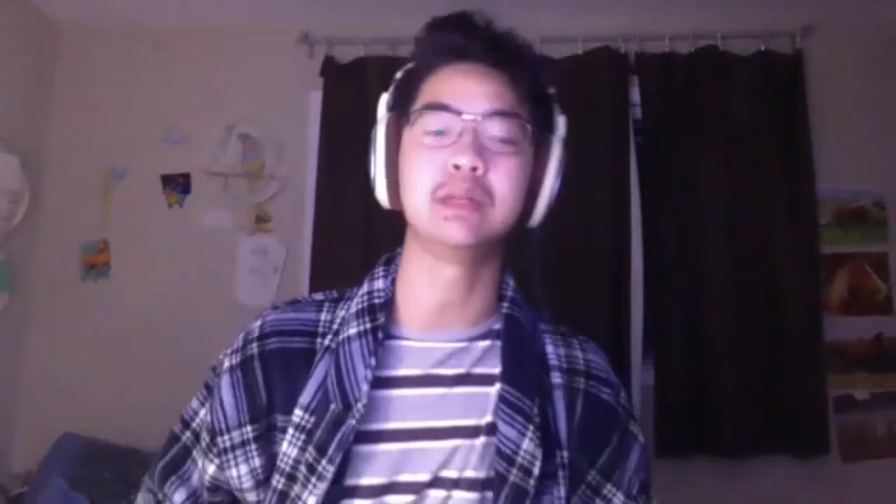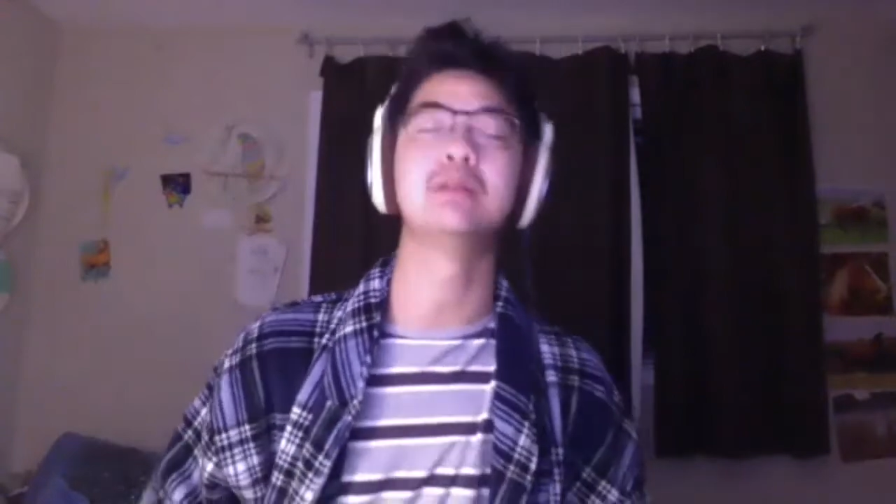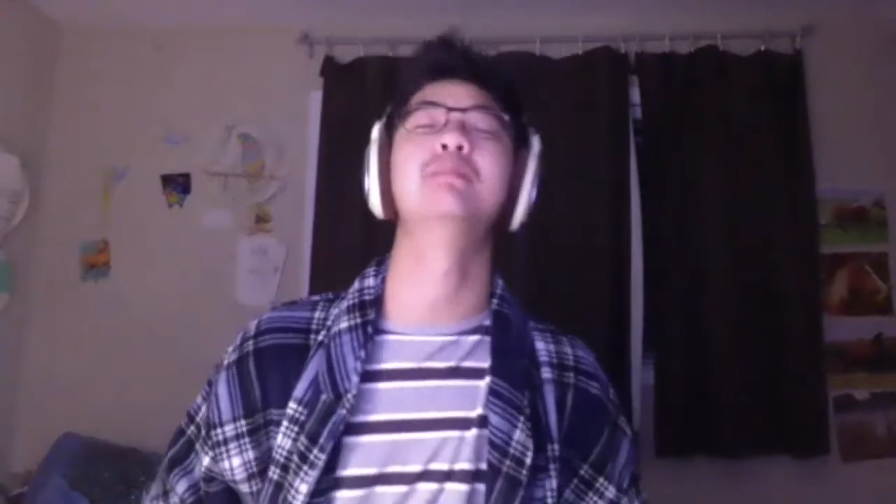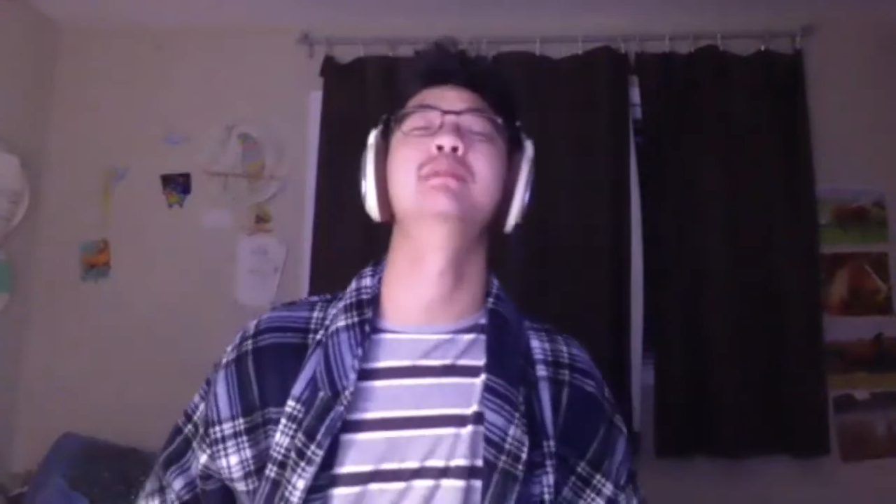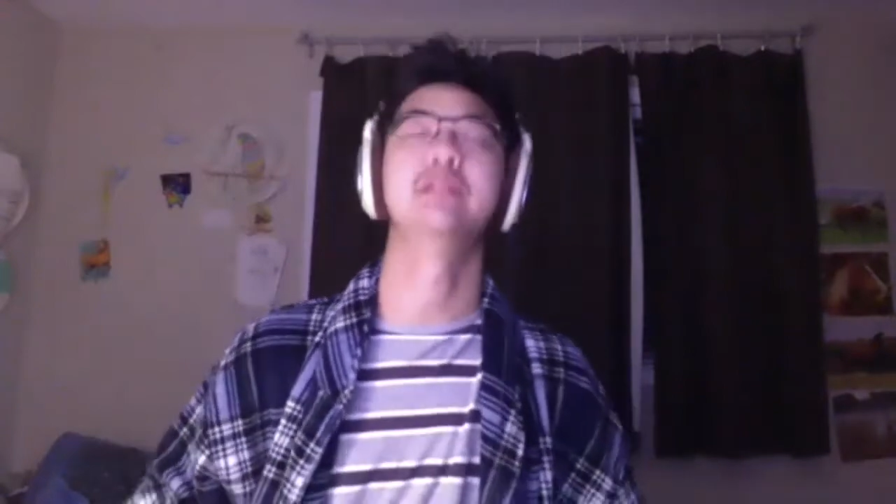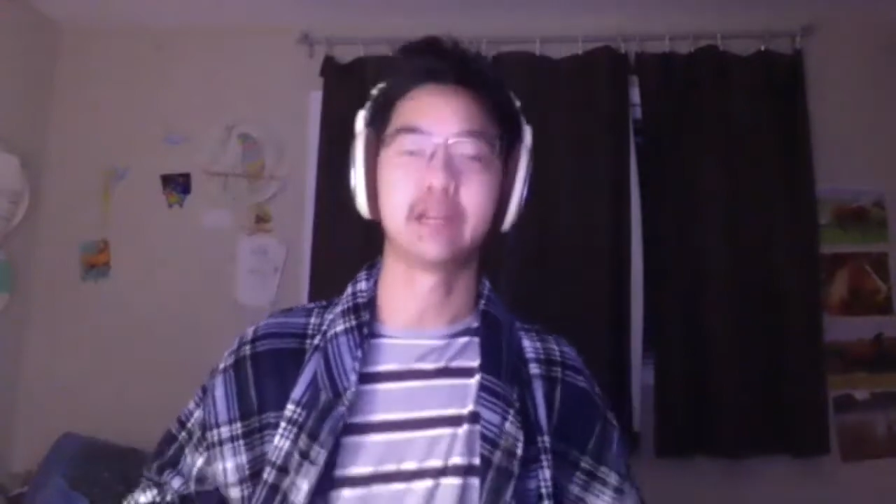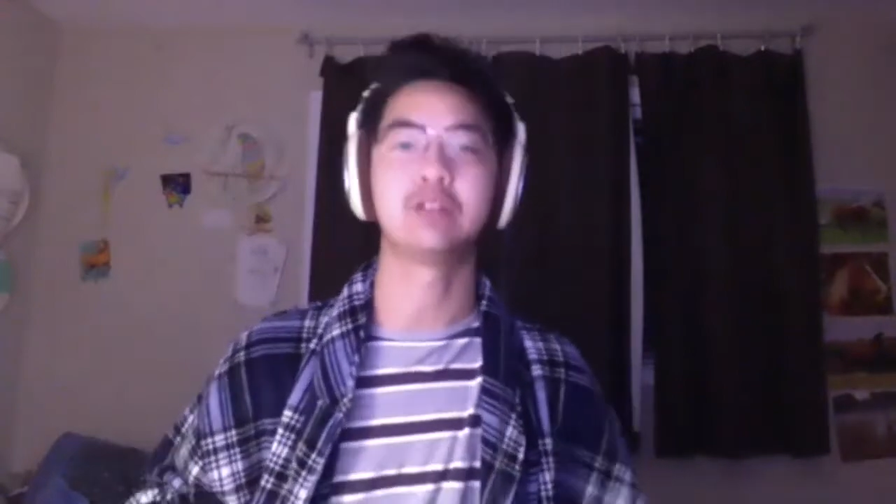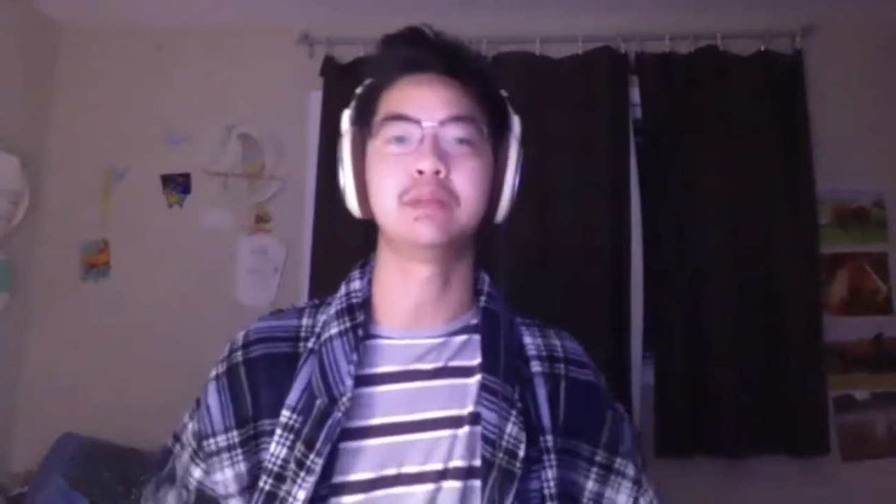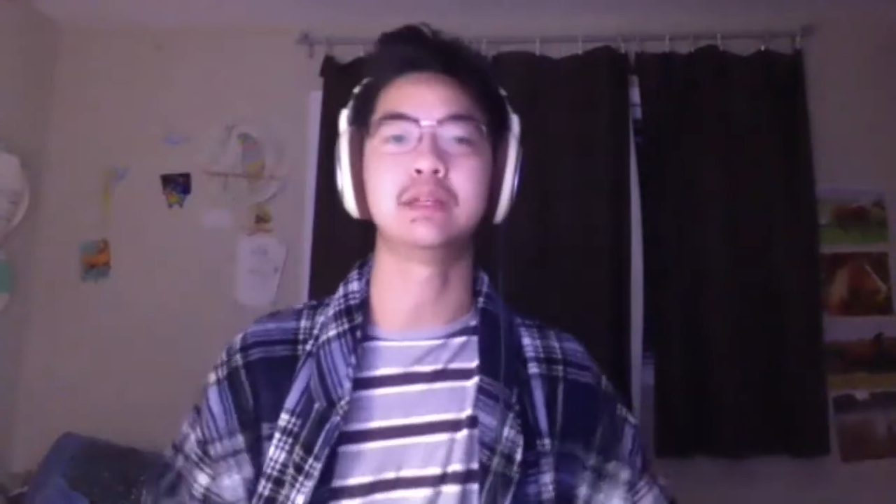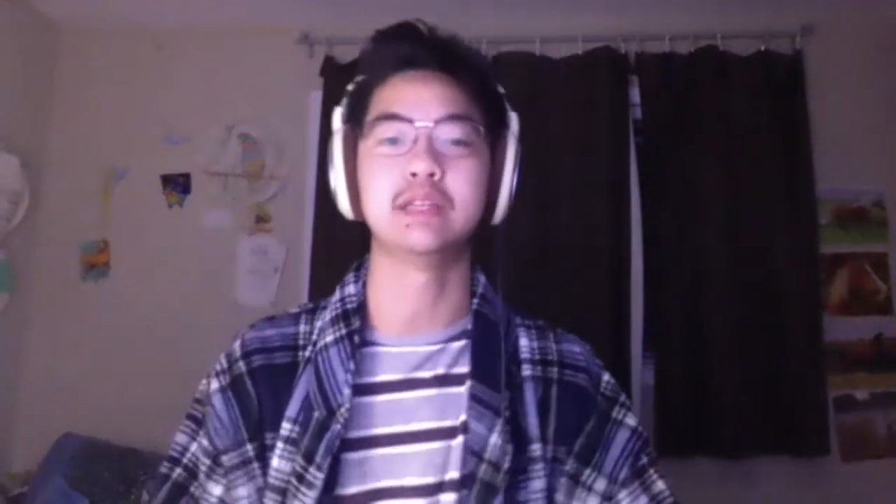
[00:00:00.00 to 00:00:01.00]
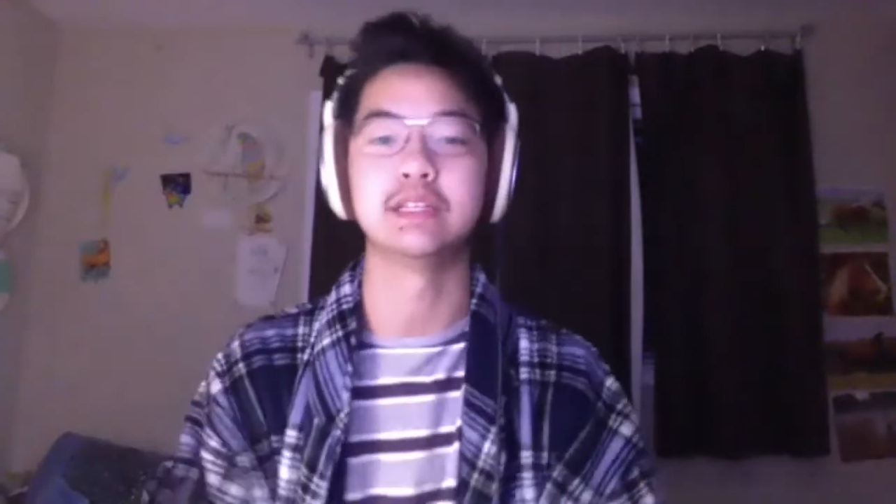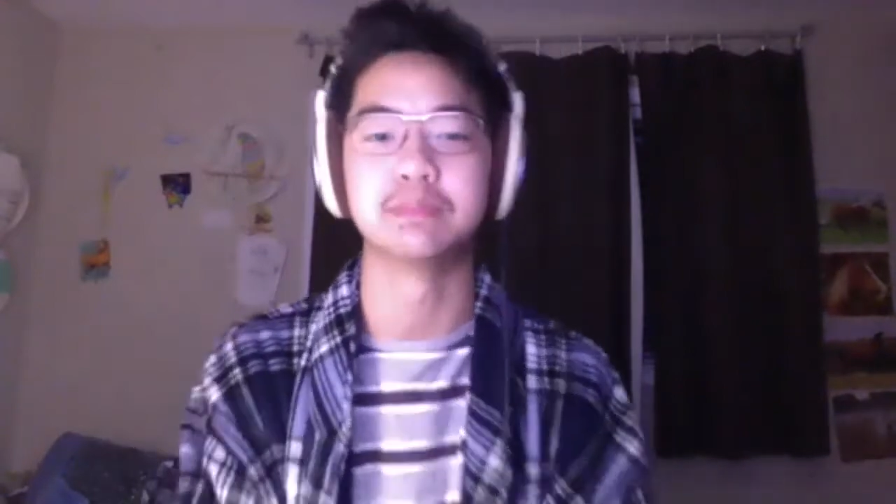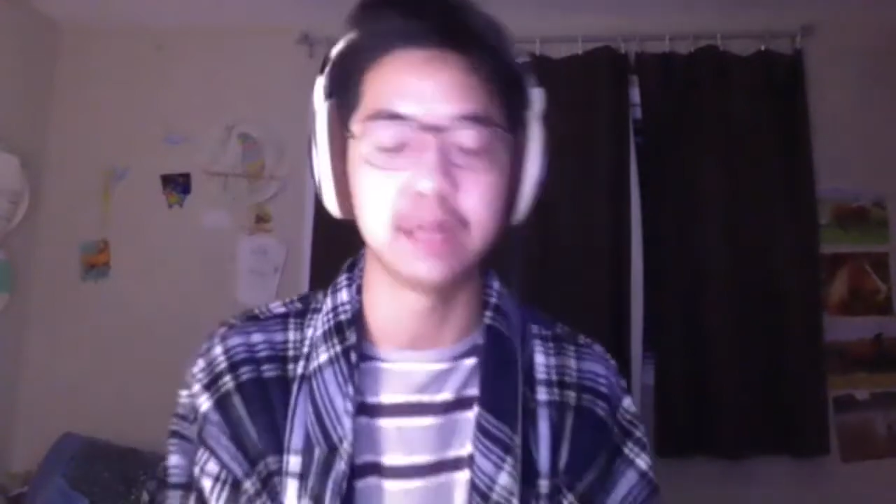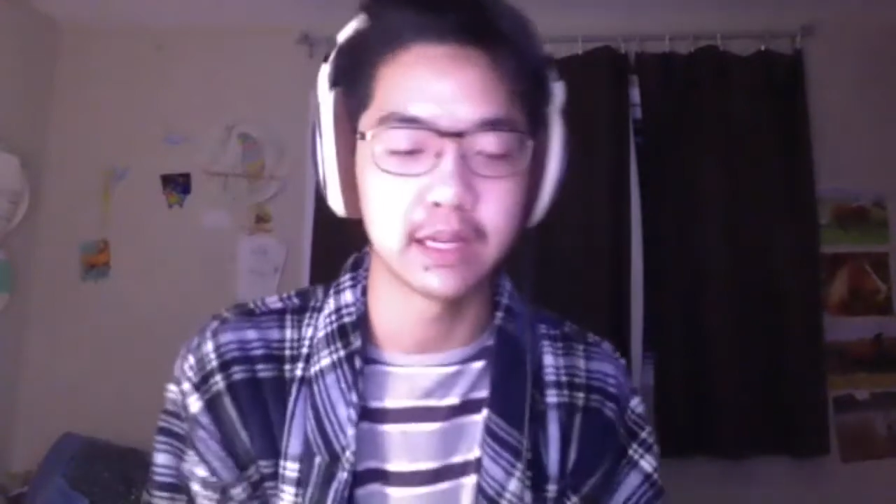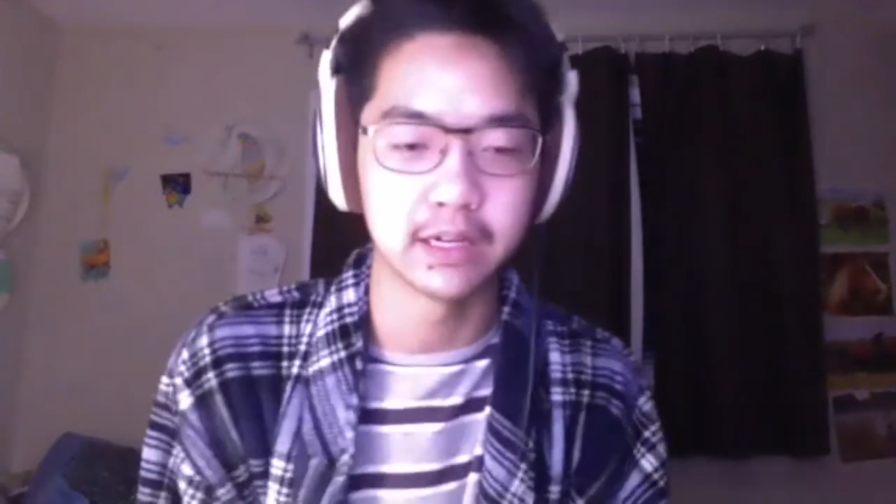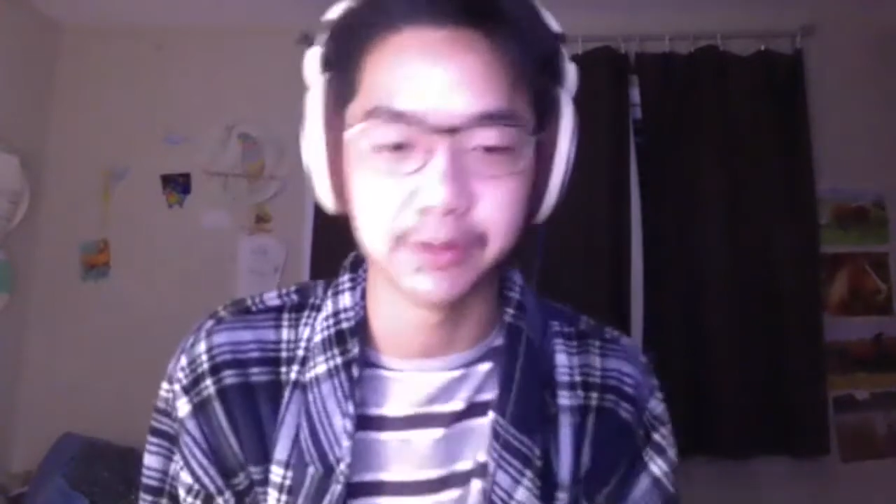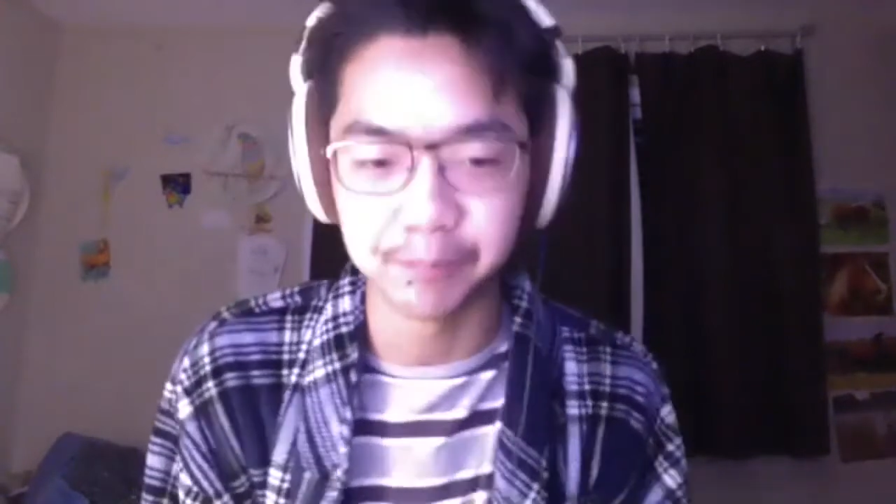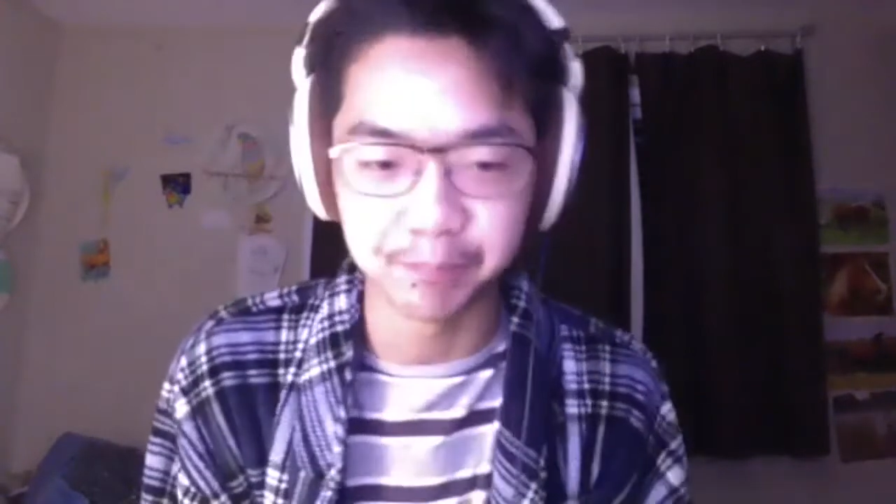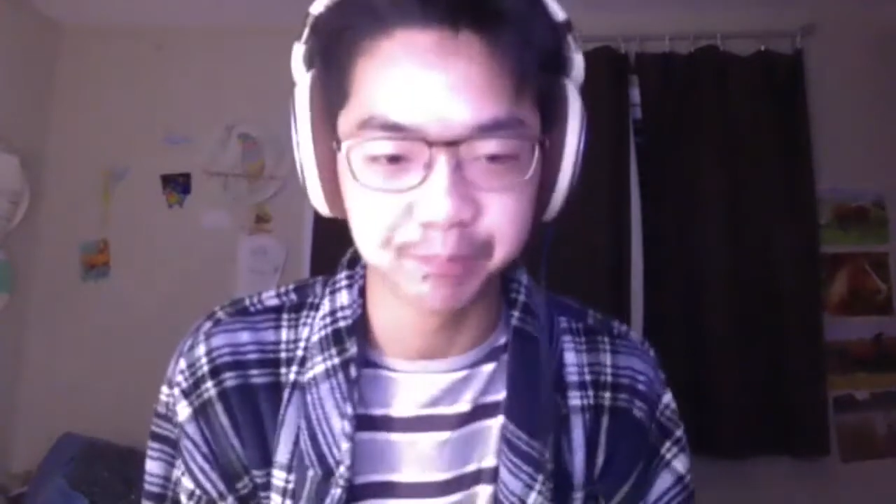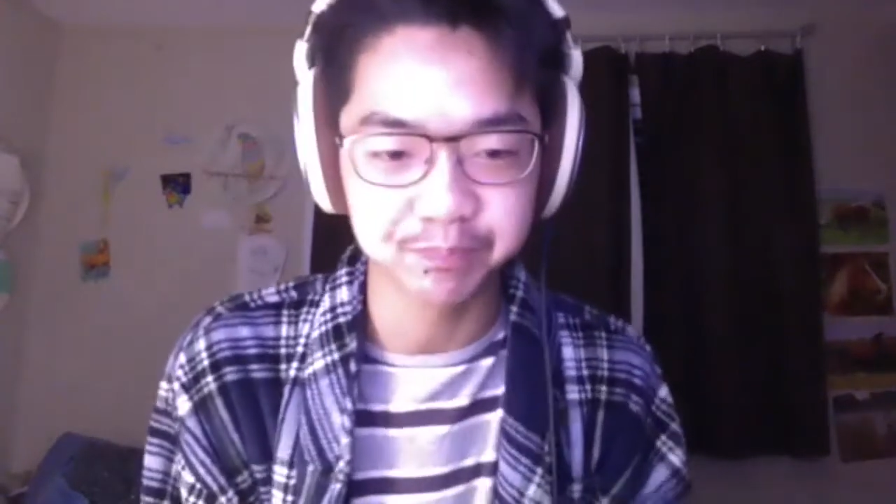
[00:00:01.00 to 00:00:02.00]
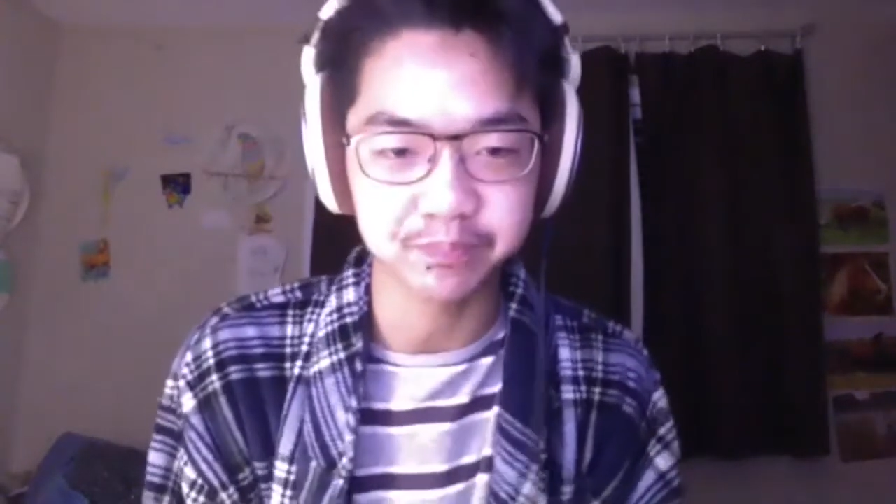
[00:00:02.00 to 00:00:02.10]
the processing behind quantum computing.